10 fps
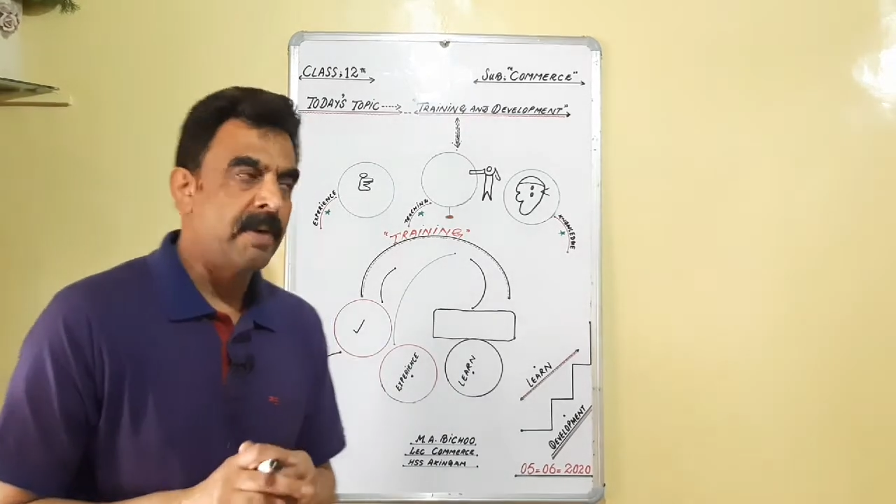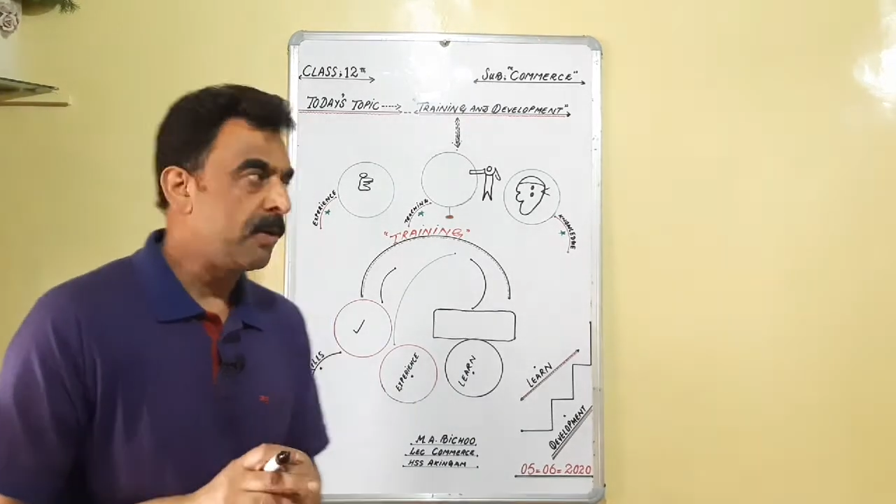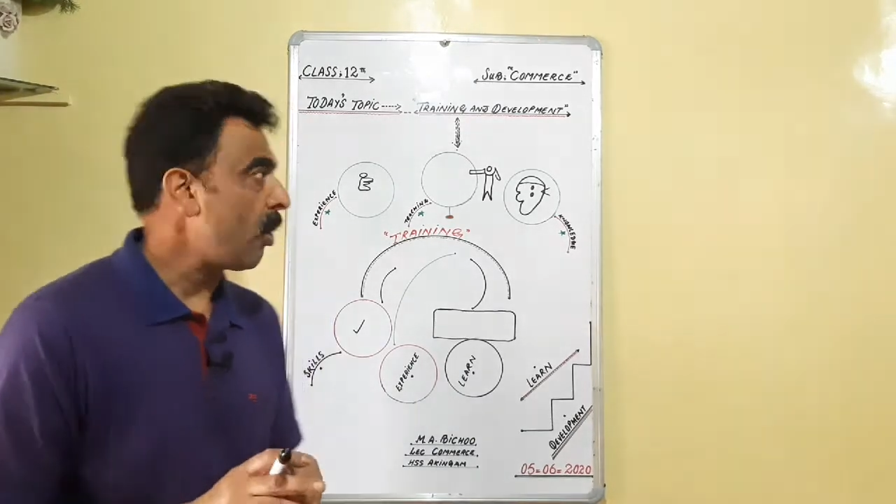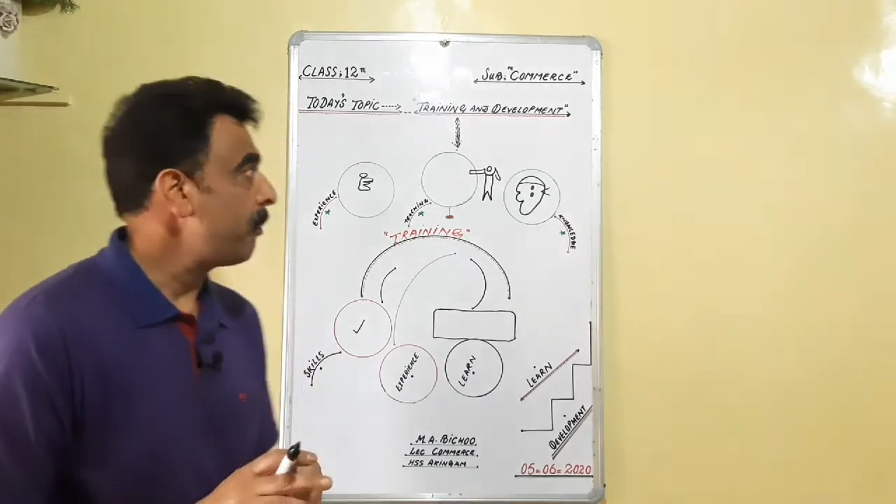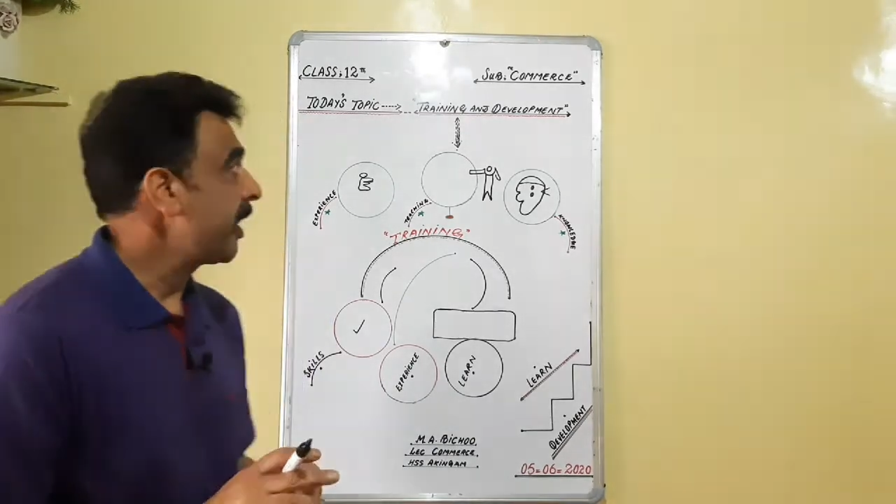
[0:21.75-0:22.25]
my
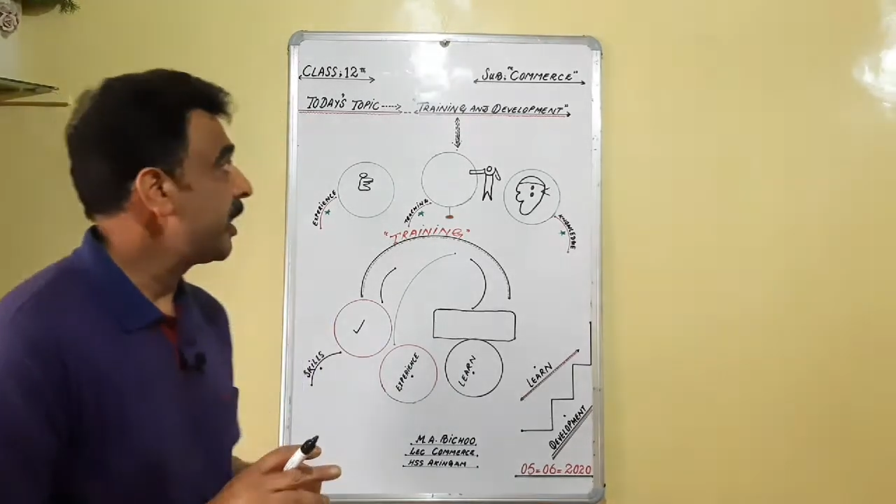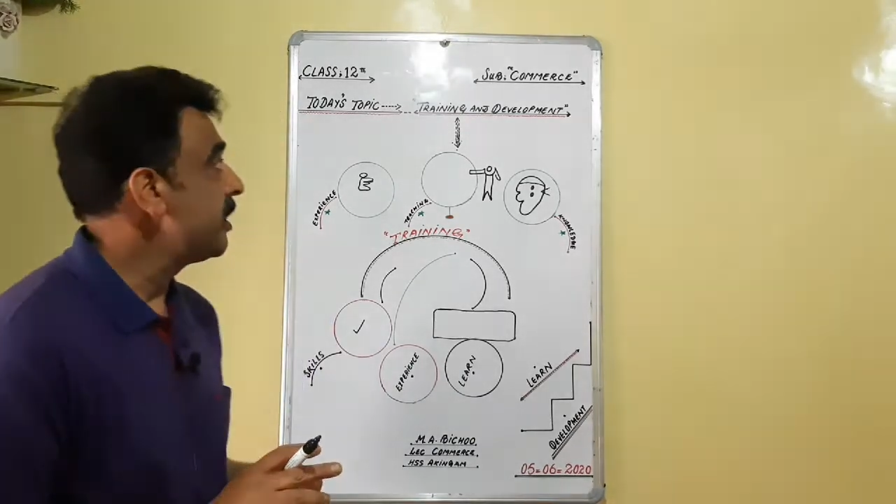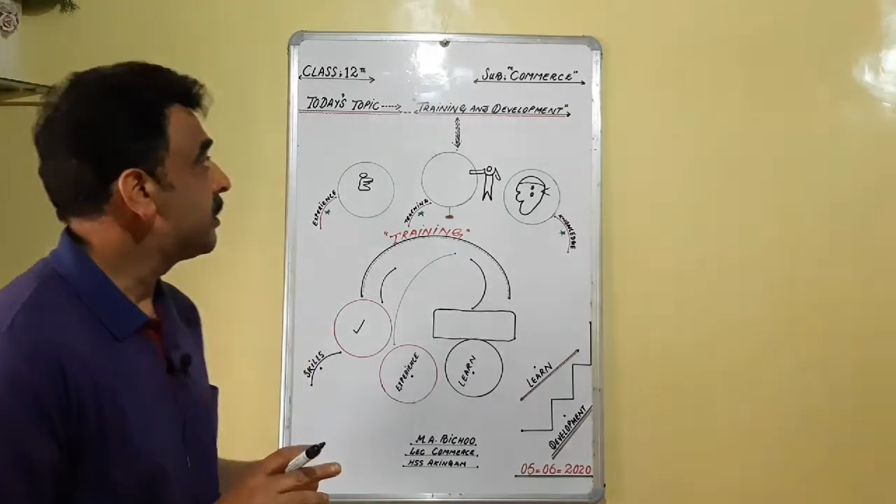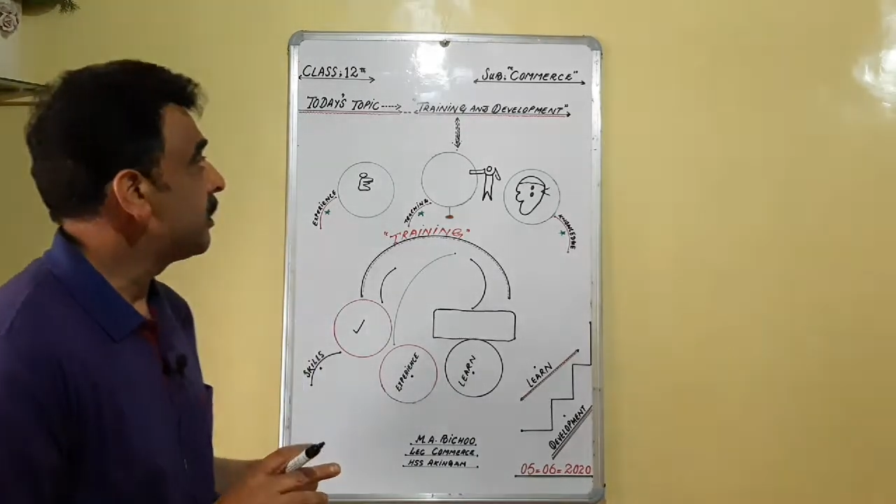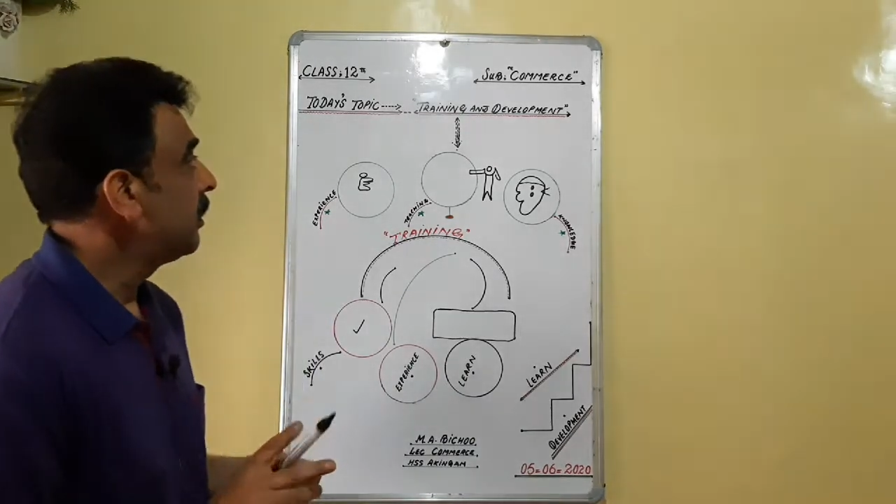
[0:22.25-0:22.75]
topic
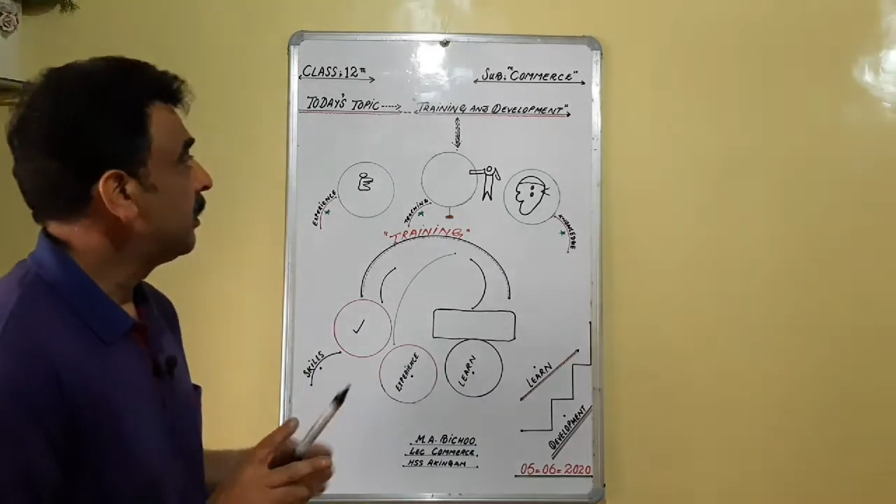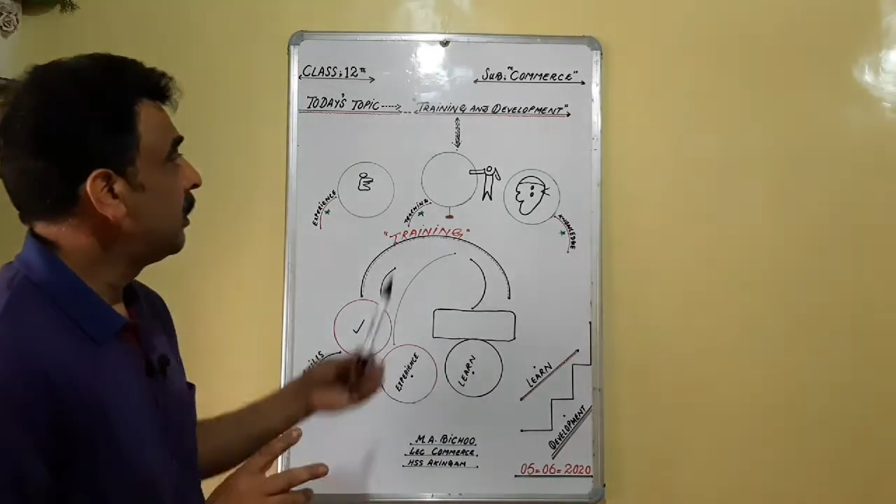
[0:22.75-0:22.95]
is